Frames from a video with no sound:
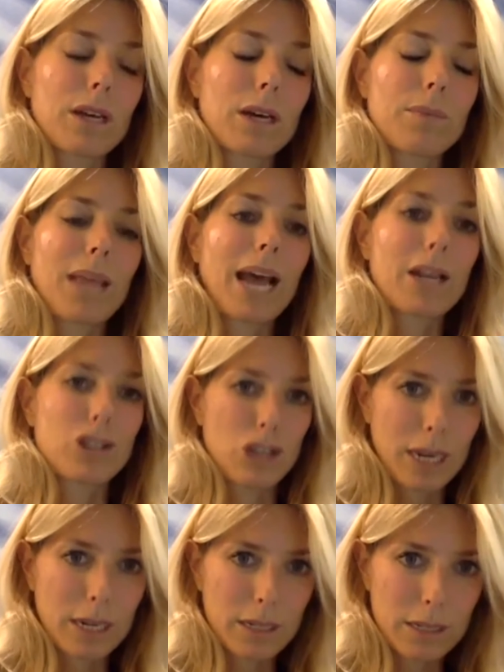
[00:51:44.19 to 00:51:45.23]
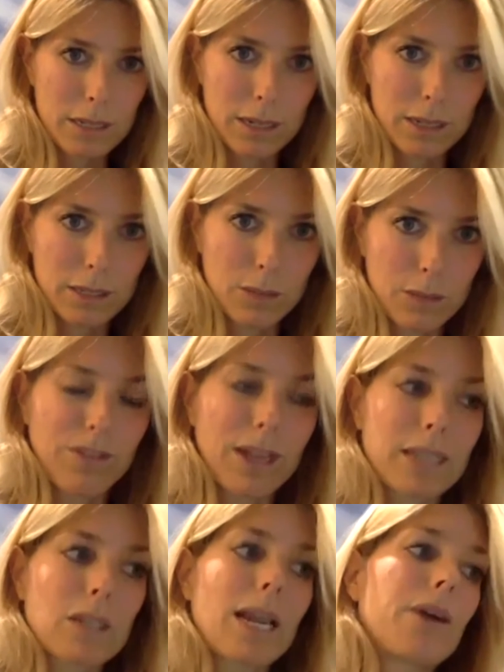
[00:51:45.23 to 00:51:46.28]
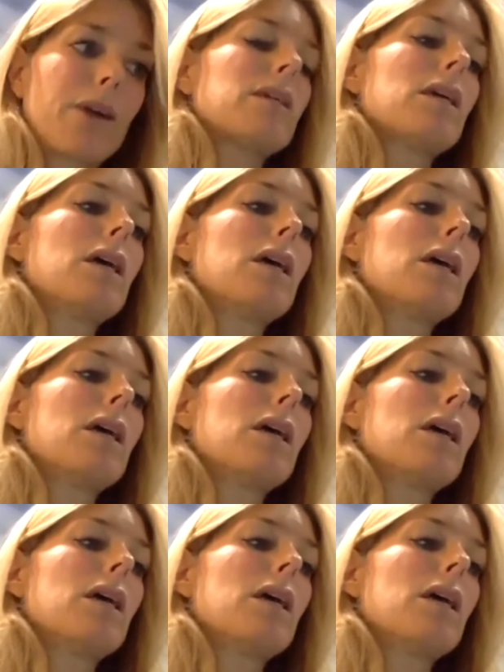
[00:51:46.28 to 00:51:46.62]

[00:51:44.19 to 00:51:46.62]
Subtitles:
angiogenesis and in terms of vascularity.